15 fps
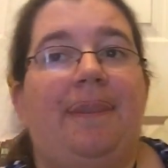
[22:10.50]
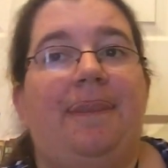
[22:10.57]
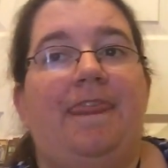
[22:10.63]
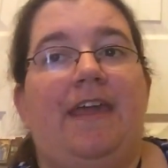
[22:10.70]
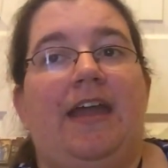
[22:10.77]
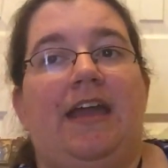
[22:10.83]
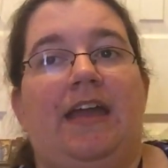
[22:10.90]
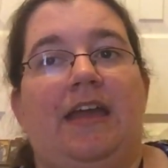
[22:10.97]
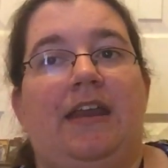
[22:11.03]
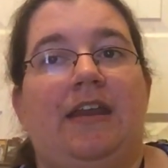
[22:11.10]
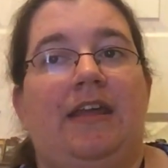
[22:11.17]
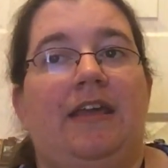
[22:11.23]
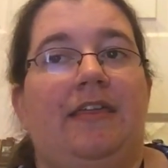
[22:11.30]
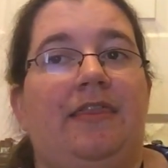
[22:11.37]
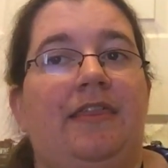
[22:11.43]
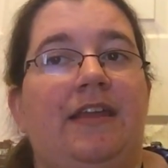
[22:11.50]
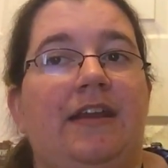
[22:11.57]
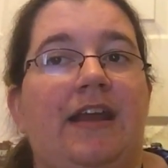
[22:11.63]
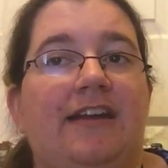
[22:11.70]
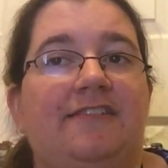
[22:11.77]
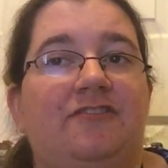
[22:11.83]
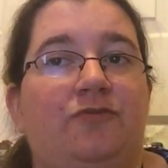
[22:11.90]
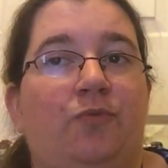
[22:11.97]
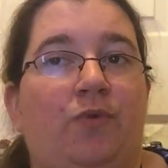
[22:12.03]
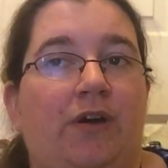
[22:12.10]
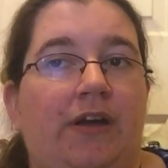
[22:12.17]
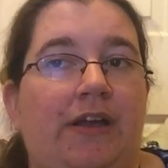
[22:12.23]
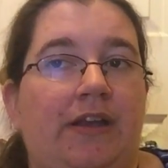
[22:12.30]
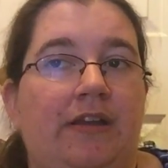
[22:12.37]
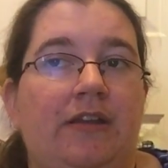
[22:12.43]
Then the next
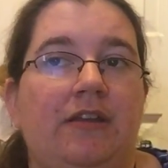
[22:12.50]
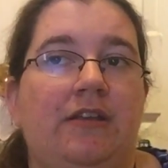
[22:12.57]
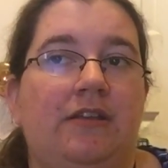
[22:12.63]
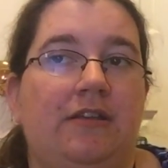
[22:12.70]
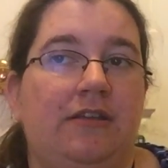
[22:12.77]
one